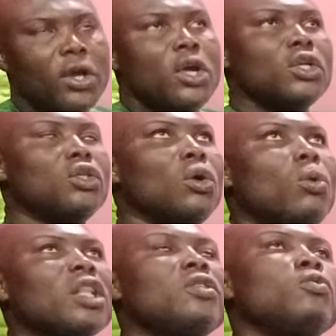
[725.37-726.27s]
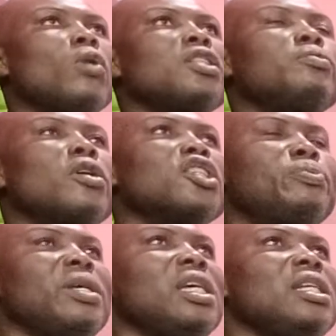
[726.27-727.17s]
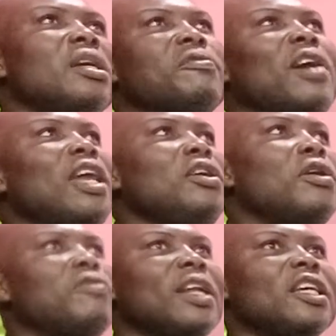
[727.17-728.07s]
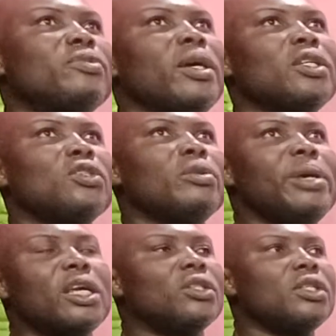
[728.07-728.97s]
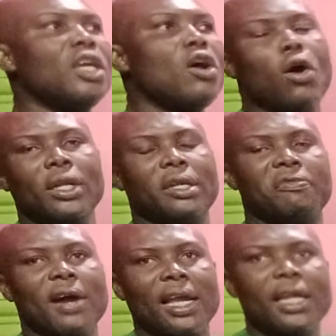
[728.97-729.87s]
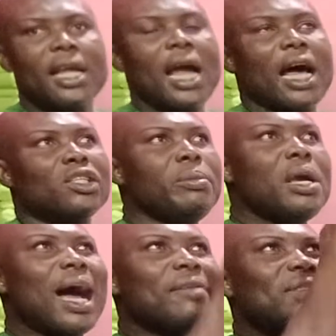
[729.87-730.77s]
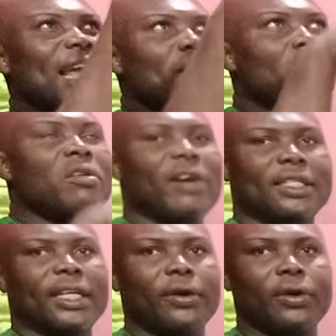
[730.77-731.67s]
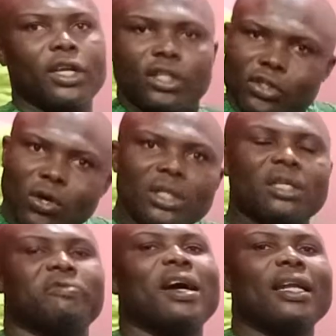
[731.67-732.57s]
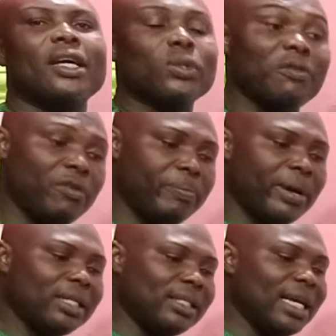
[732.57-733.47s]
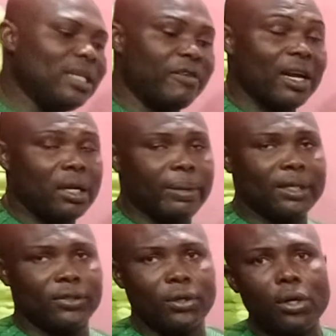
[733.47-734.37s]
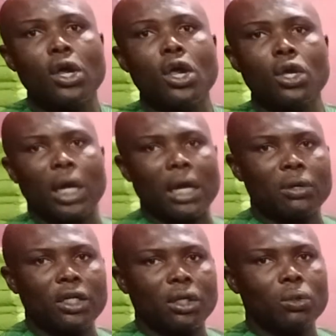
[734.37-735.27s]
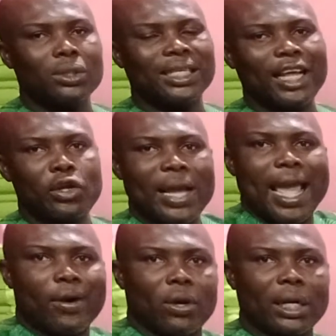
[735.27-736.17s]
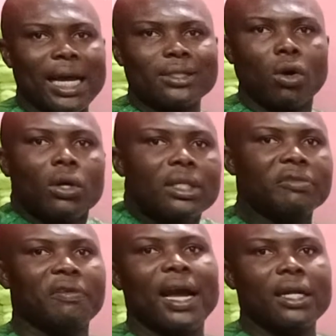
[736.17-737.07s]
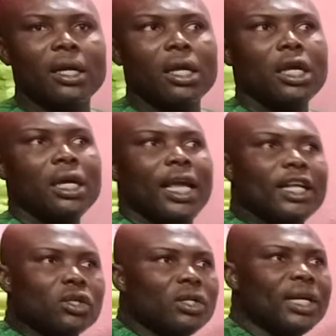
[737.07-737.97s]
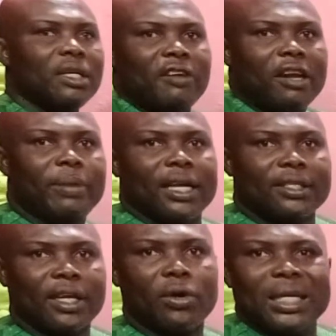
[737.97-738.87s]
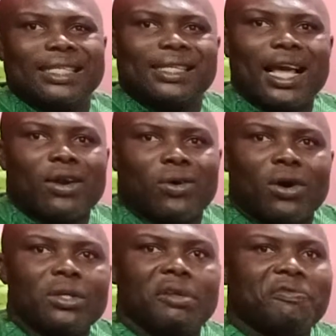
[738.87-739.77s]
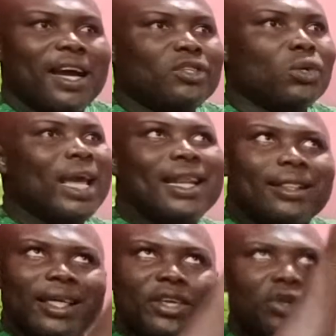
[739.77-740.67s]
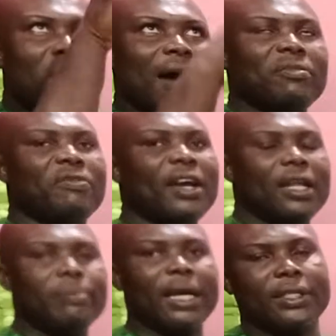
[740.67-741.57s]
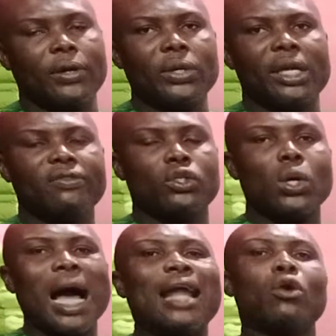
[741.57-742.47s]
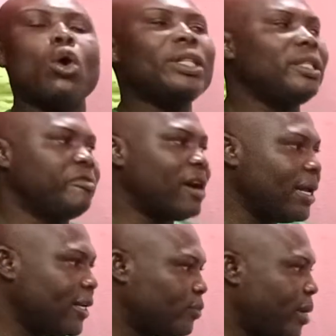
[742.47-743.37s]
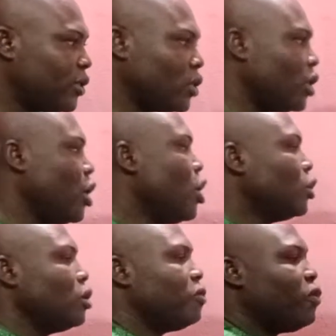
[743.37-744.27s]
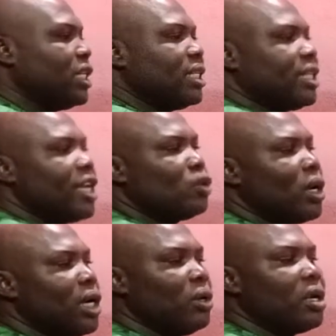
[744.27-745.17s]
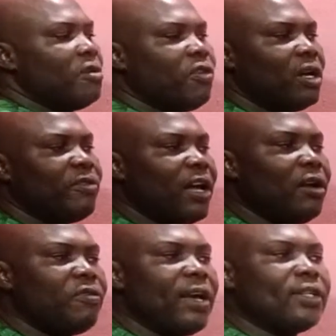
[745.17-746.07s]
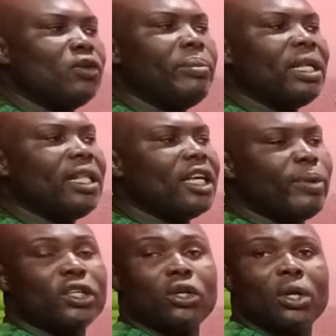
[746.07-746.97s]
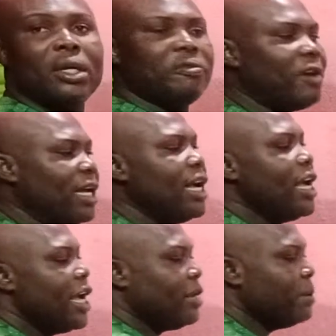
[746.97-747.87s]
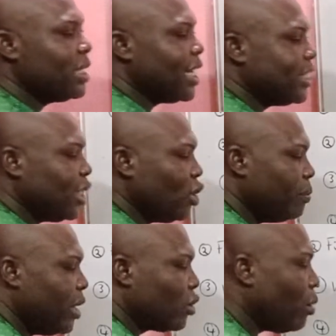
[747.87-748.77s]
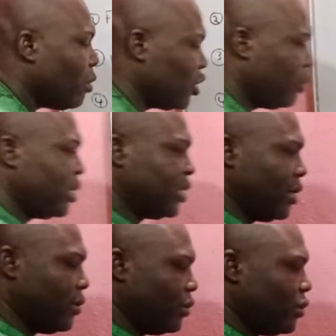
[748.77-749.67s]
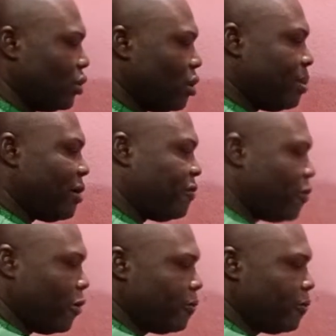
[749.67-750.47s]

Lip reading: So what must be the value of an expression to make it undefined? Assume you have 10 all over 0, it is undefined. That's why if you press 10 divided by 0, your calculator will tell you error. That's undefined. 800 divided by 0 is error, undefined. So anything you have divided by 0 gives you an undefined expression. So for this case where you are looking for the value of x to make the expression undefined, it means the denominator must be 0. Number 4.